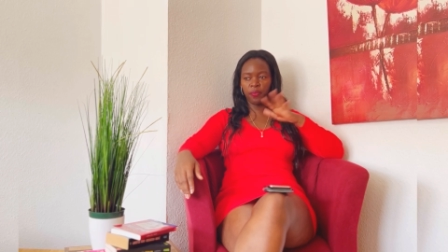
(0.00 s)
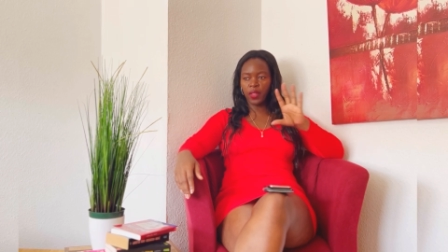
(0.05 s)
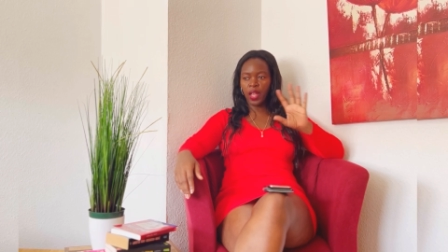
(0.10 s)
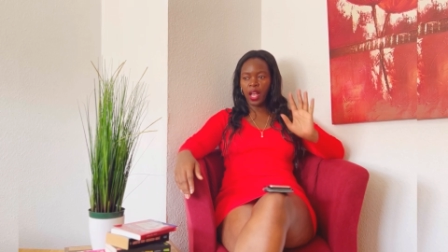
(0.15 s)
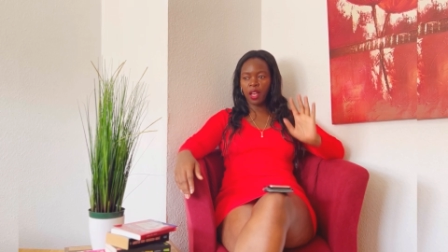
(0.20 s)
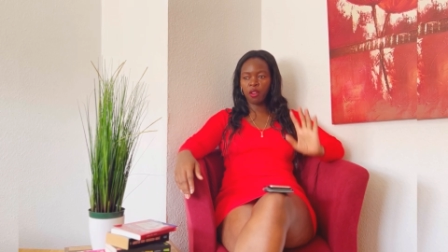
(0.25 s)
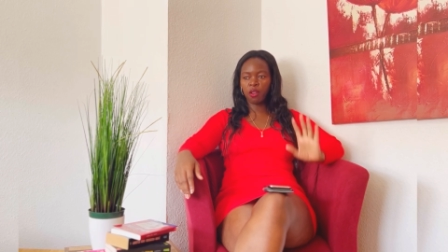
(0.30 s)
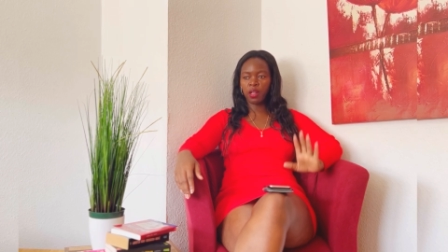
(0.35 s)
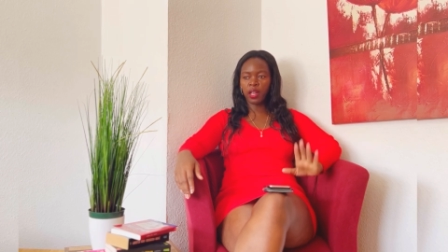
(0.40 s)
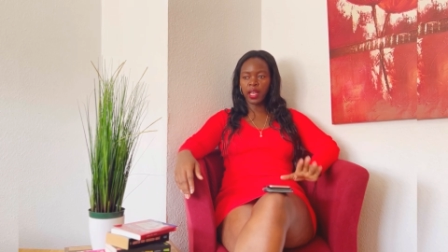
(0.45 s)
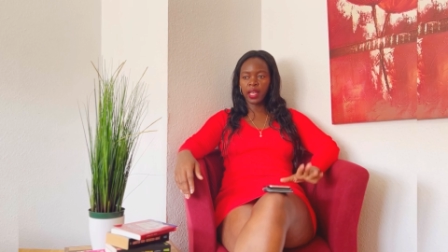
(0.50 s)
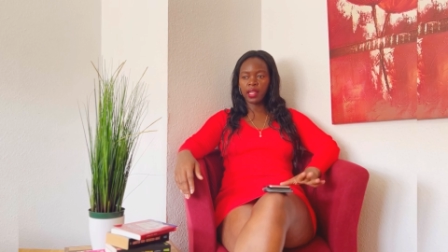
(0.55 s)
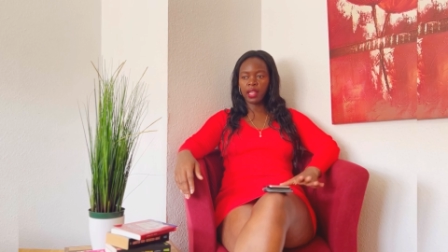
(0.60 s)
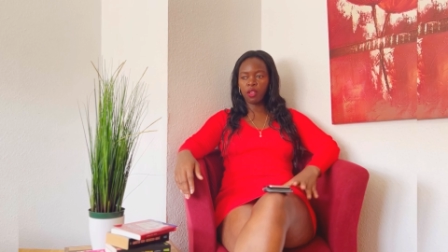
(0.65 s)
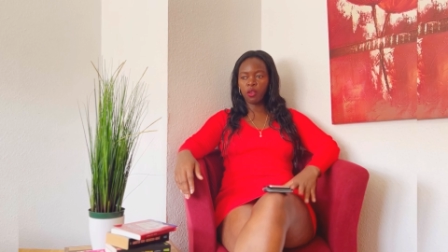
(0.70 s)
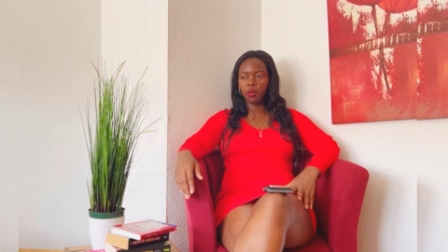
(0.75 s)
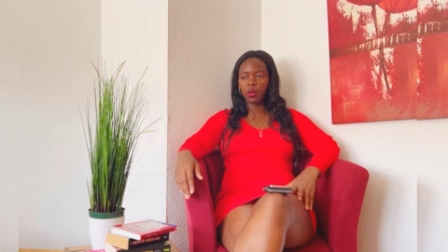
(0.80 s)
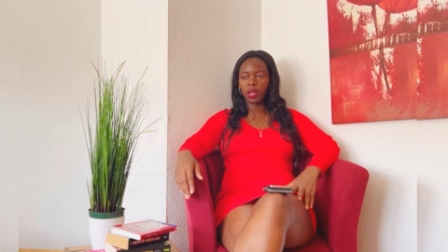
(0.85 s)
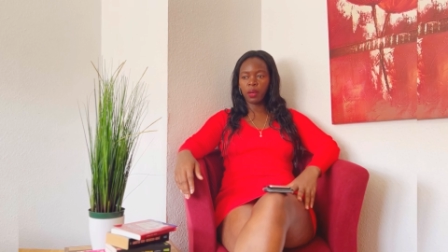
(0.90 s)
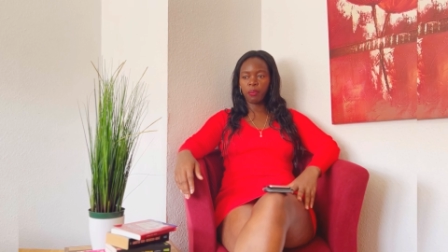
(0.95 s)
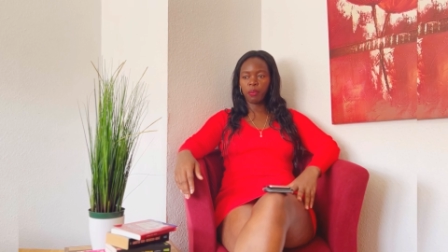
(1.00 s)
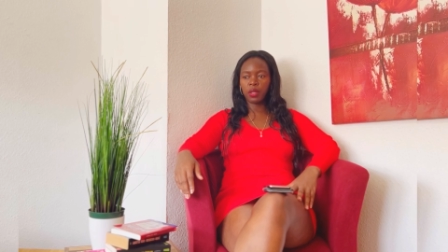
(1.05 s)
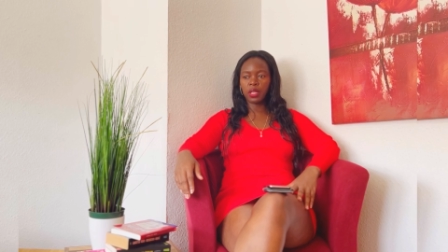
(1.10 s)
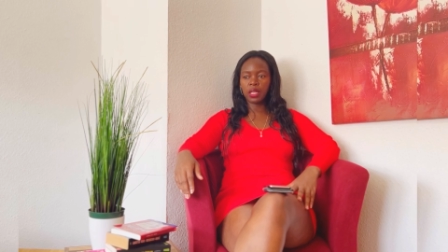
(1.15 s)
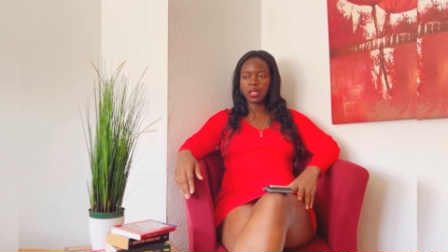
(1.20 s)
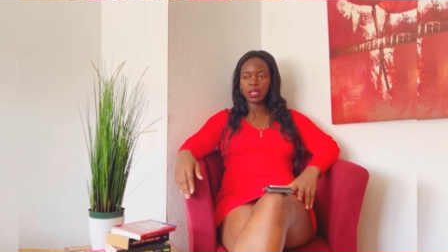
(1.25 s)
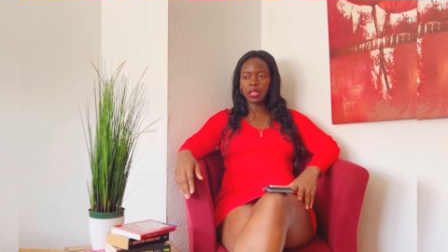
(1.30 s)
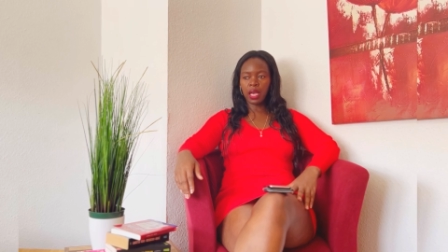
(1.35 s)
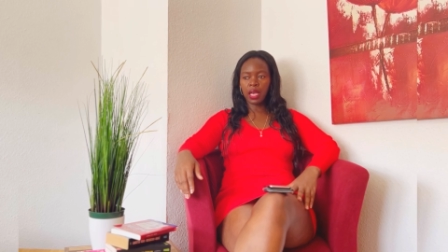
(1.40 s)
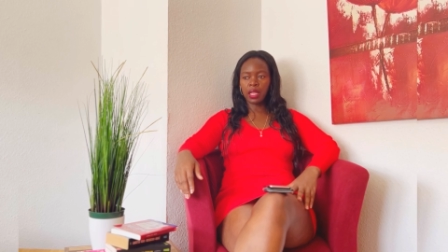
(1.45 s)
I don't like the UK
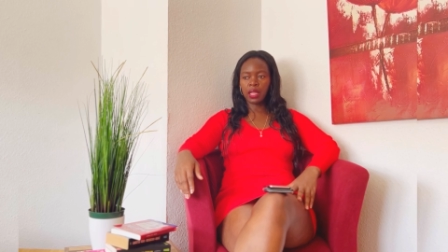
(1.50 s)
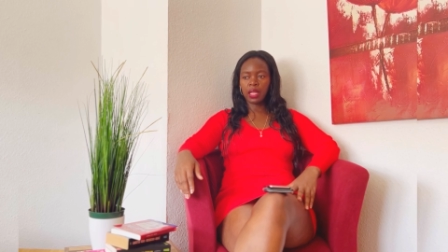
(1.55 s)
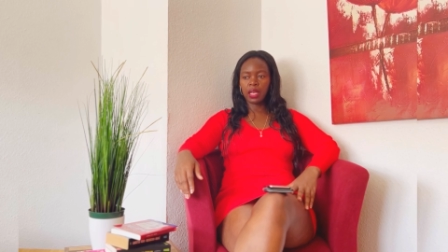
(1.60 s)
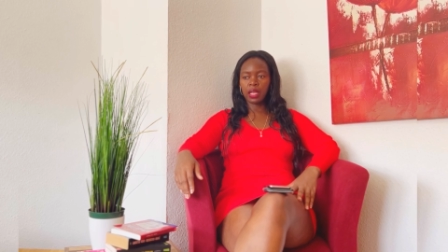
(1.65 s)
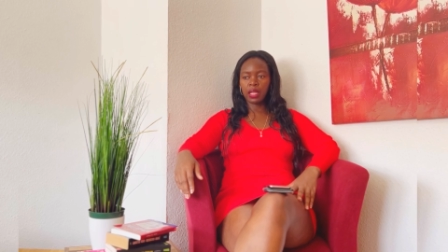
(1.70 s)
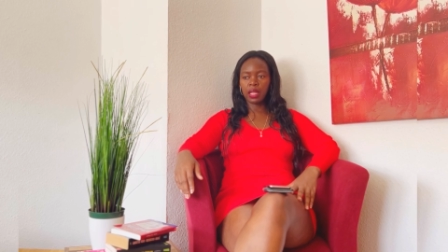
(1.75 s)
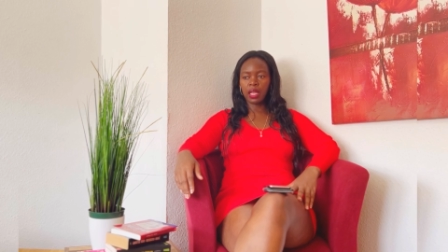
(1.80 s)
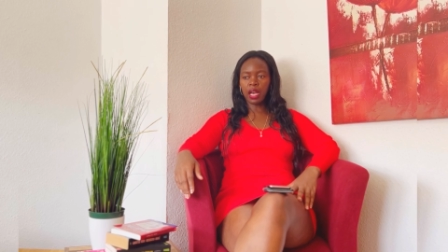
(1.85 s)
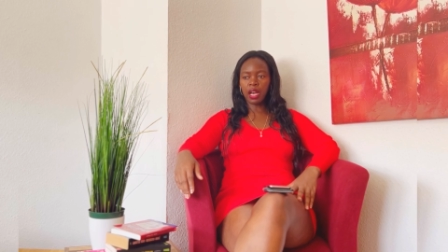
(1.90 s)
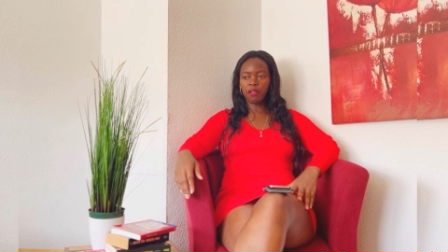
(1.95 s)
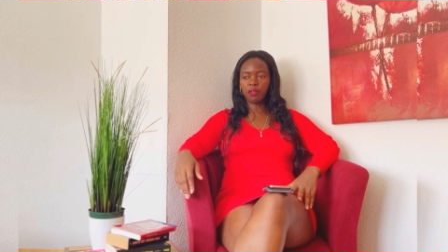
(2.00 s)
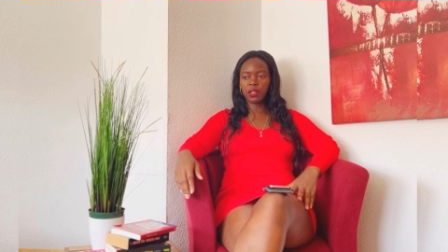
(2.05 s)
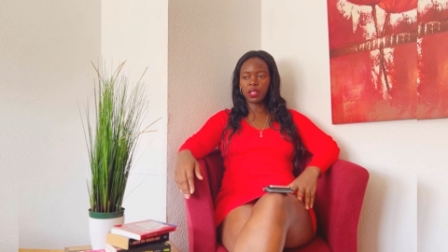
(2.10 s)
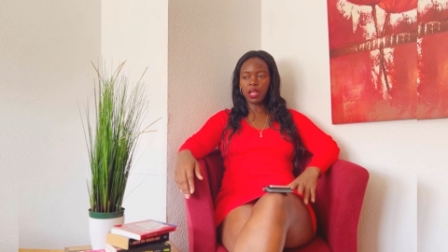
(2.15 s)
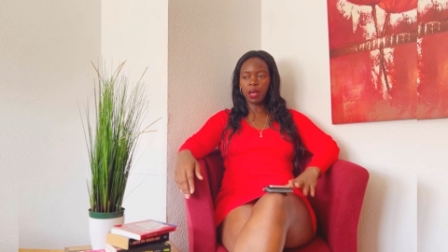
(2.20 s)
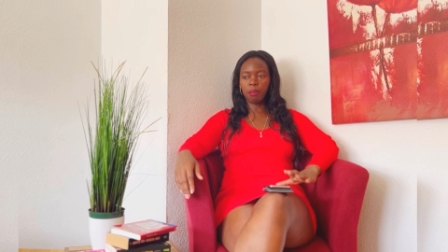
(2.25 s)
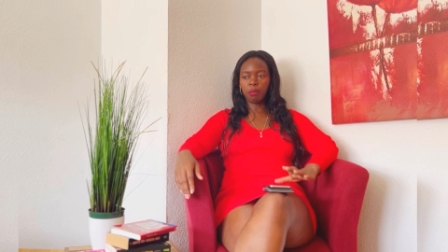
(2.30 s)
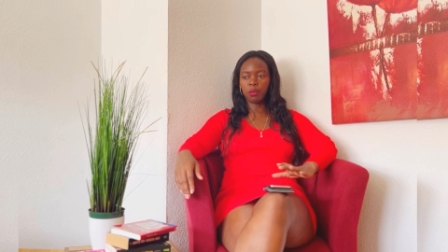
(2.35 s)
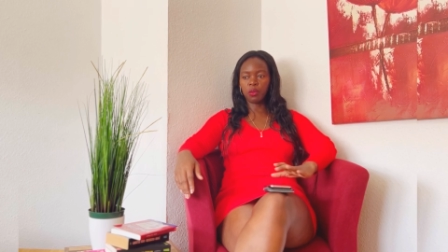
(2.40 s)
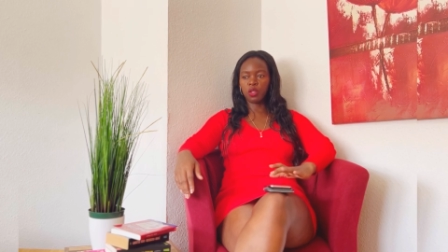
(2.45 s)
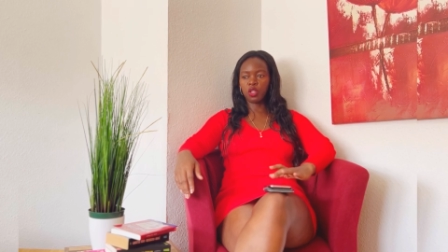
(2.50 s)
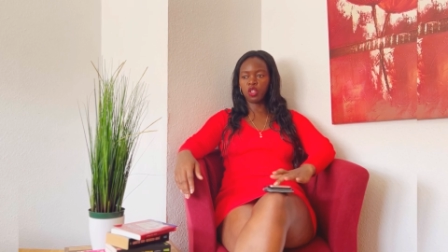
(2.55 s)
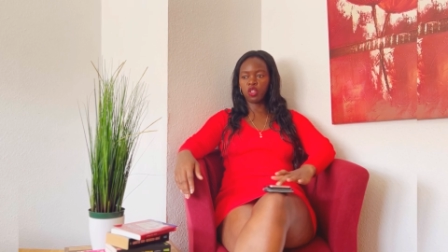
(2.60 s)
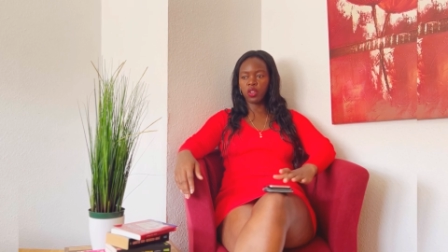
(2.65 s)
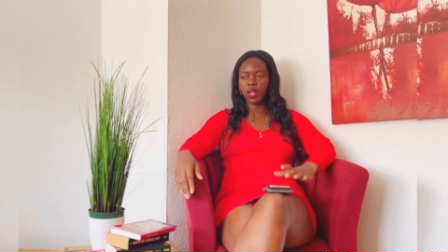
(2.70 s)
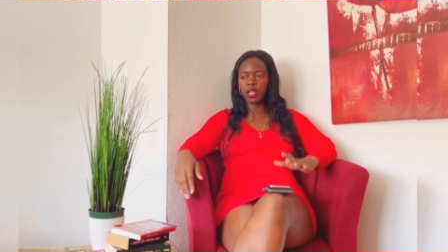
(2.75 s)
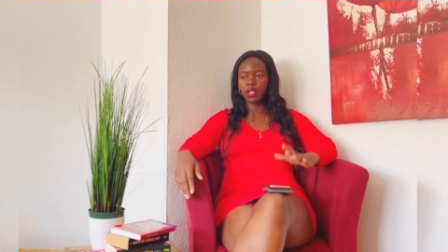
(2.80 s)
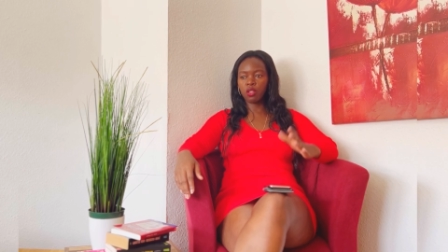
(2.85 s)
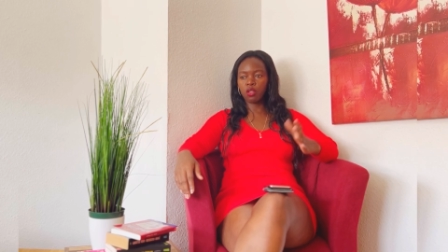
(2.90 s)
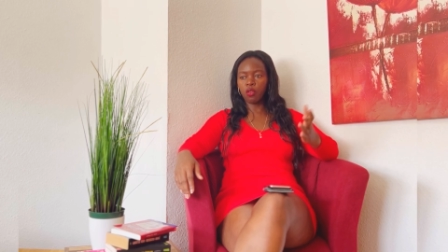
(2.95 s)
police. I think they have some
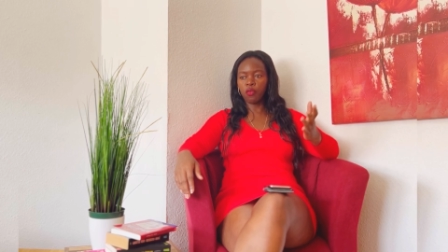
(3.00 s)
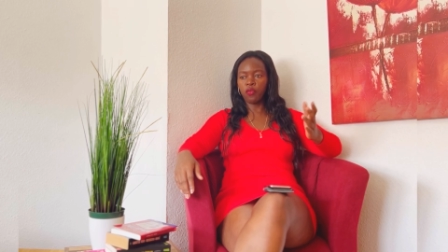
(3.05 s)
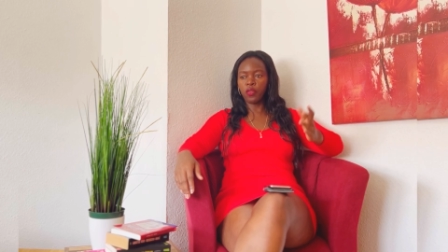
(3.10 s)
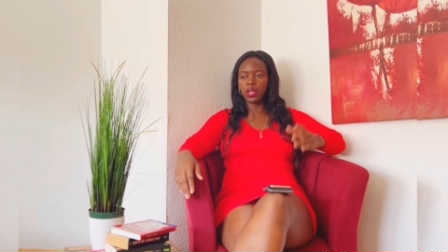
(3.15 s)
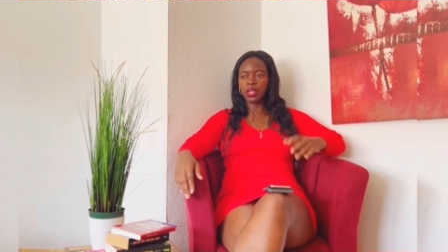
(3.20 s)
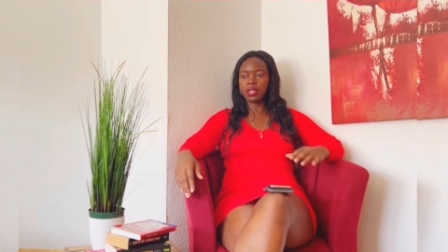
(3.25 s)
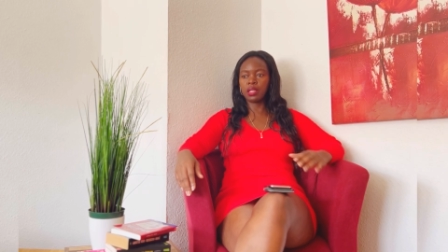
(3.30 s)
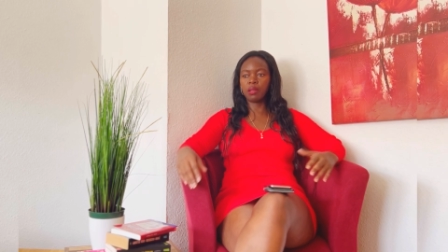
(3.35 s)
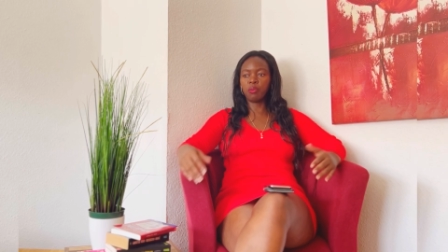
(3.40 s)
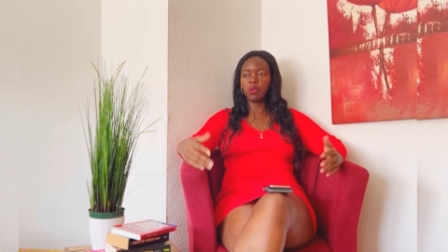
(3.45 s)
strains of racism,